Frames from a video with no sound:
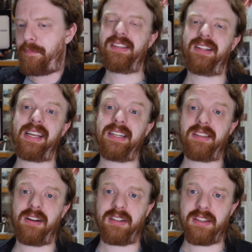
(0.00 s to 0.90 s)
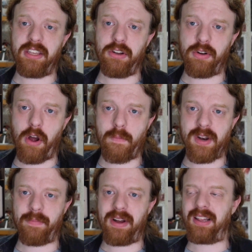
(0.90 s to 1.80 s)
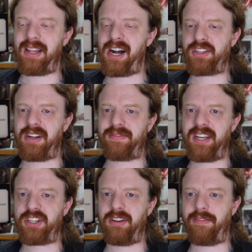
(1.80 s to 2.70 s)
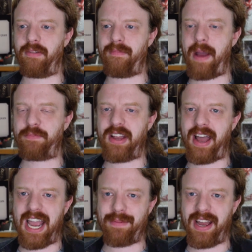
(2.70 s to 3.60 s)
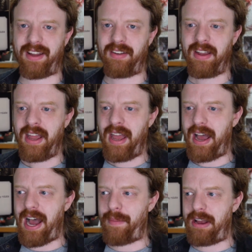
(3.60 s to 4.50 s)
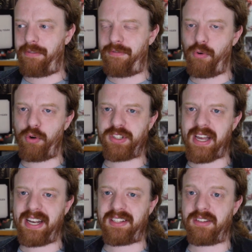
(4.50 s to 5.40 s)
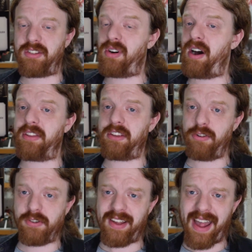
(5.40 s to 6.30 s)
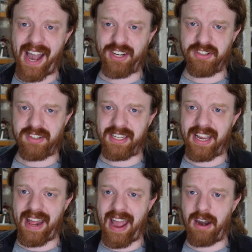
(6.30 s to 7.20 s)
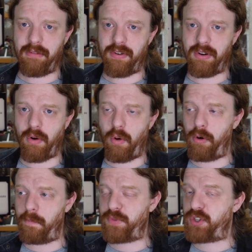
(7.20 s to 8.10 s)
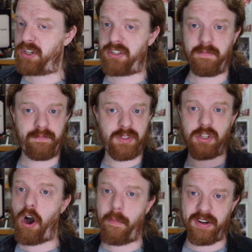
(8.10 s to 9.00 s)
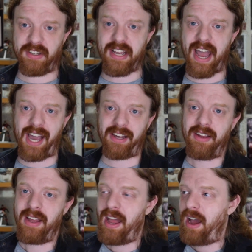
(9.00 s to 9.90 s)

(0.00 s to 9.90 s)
Basically, it's the idea that you can open up a large enough section of the map to aim at and force aces to either use their actions to get out of it or just cop an attack.